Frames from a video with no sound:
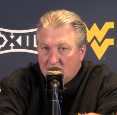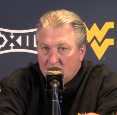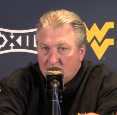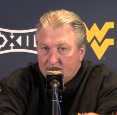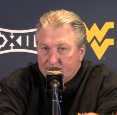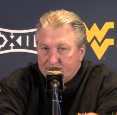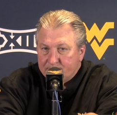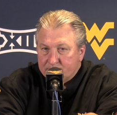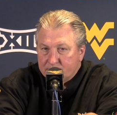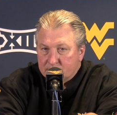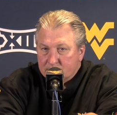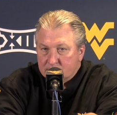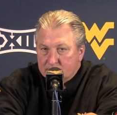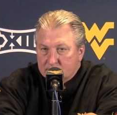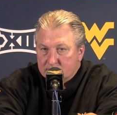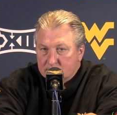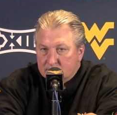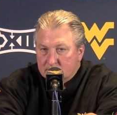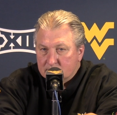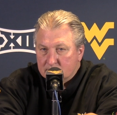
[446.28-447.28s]

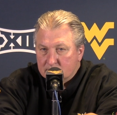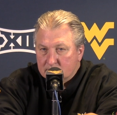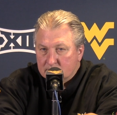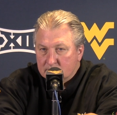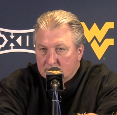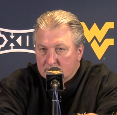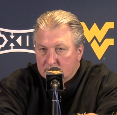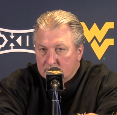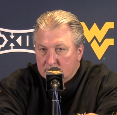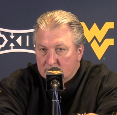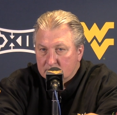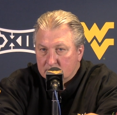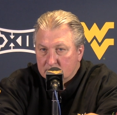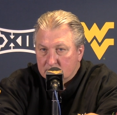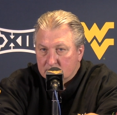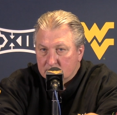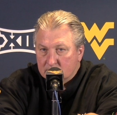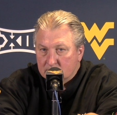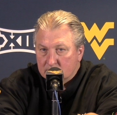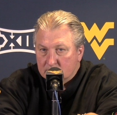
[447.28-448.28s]

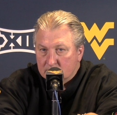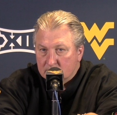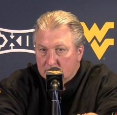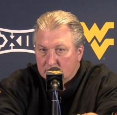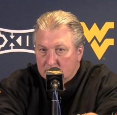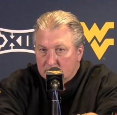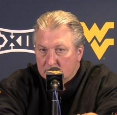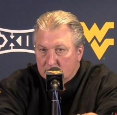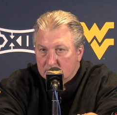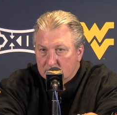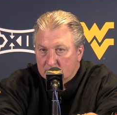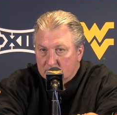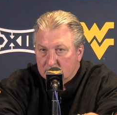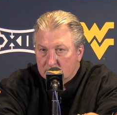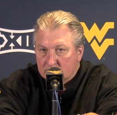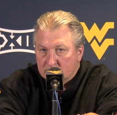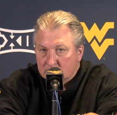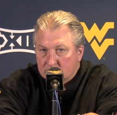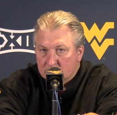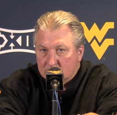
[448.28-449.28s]

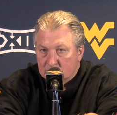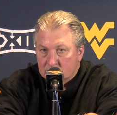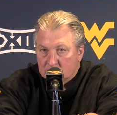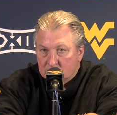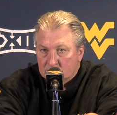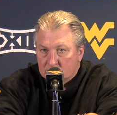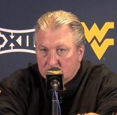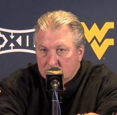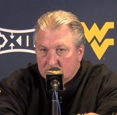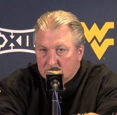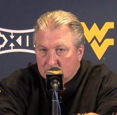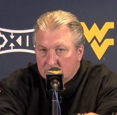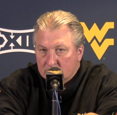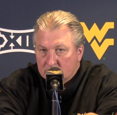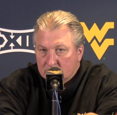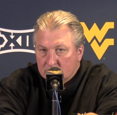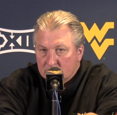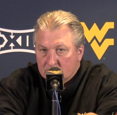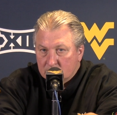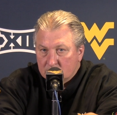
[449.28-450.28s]

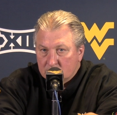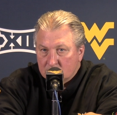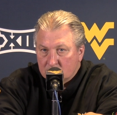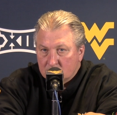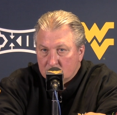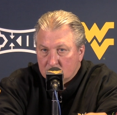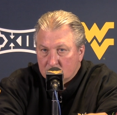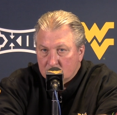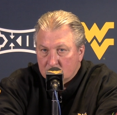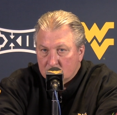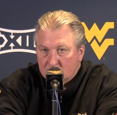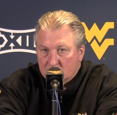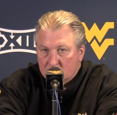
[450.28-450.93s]
(no one is talking)